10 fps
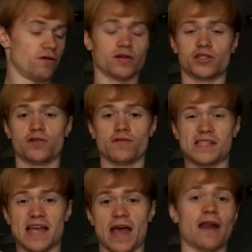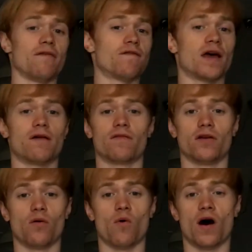You can choose any
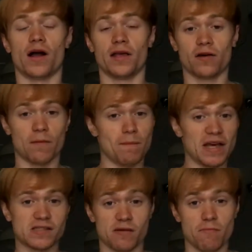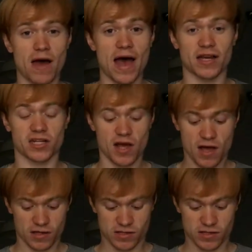flavor you want. You can mix and match.